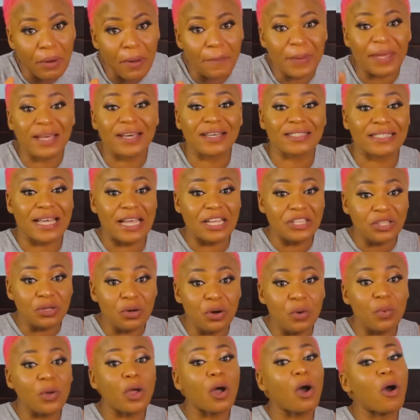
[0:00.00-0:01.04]
because I
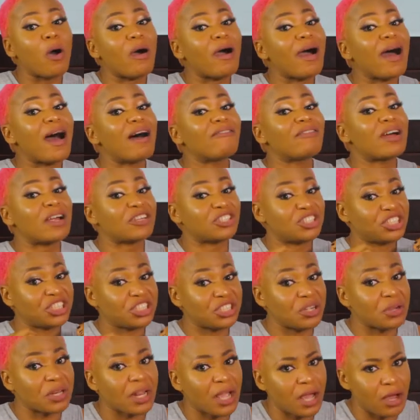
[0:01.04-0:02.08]
know we all have our
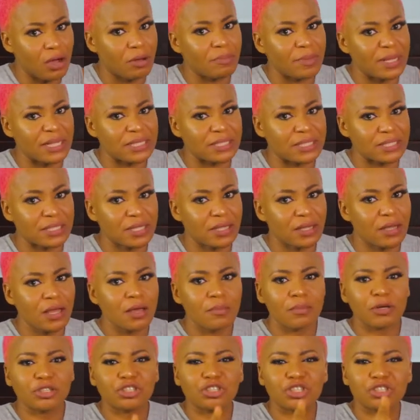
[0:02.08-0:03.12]
shortcomings.
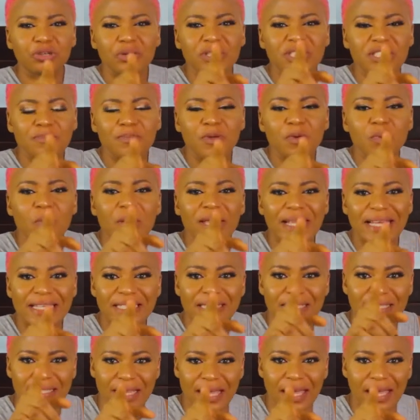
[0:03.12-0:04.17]
But trust me when I
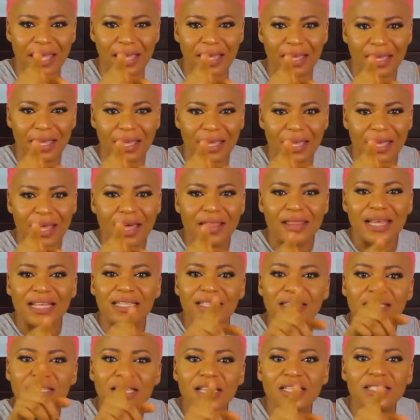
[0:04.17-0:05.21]
say
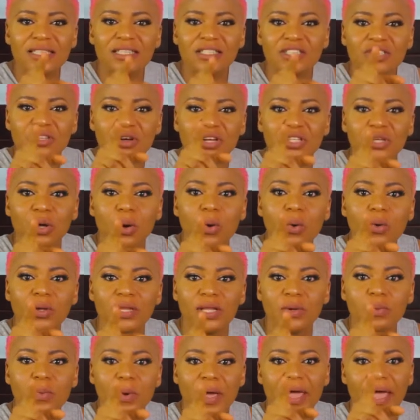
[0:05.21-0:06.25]
that this is not the
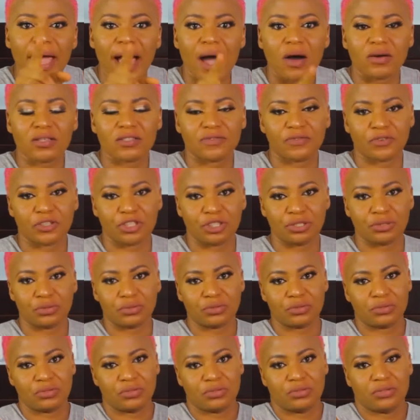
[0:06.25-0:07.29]
only way out for you.
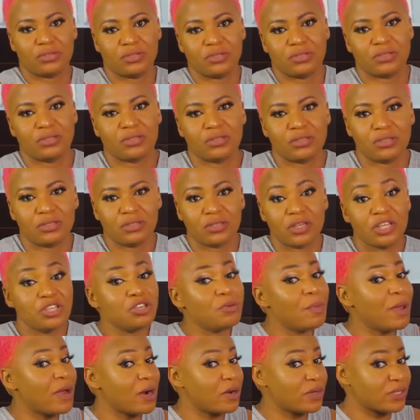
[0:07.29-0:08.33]

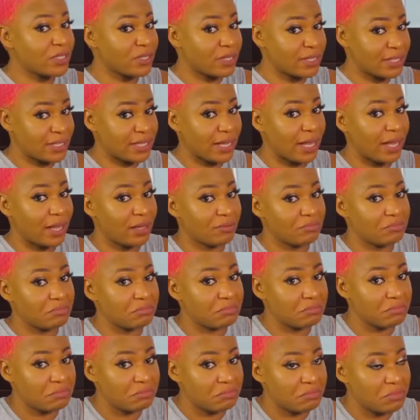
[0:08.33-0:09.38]
You may also say,
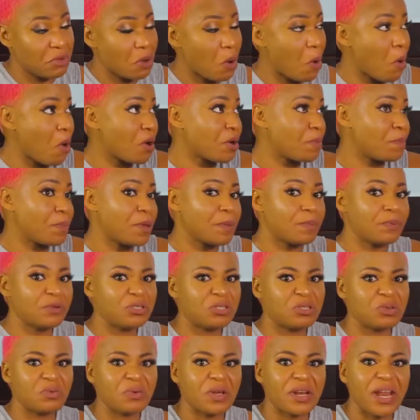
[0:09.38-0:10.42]
other people
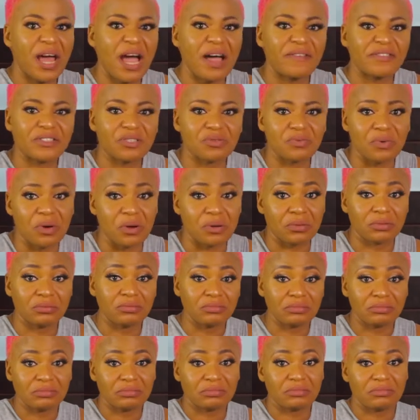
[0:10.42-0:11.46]
do it after all,
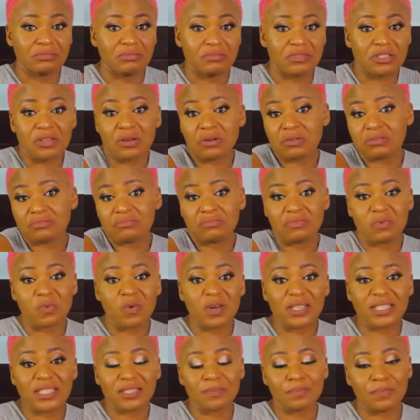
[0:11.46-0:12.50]
so
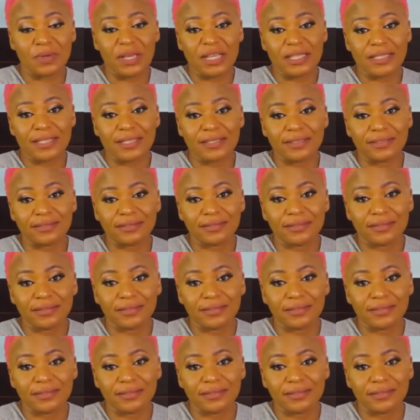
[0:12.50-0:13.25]
what's the big deal?